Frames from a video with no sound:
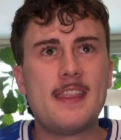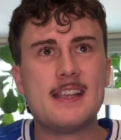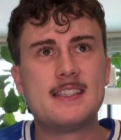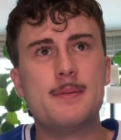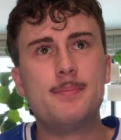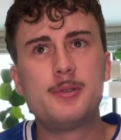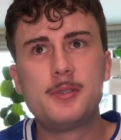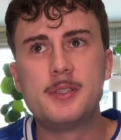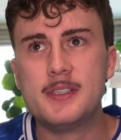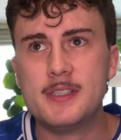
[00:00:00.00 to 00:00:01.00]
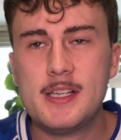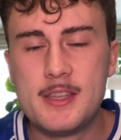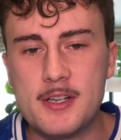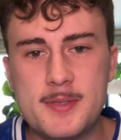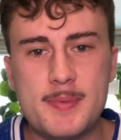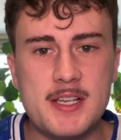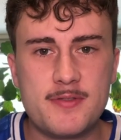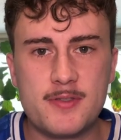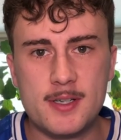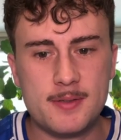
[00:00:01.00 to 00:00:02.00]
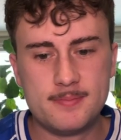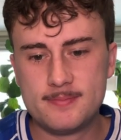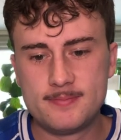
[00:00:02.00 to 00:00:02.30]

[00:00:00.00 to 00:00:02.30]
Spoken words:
that simple and there's space for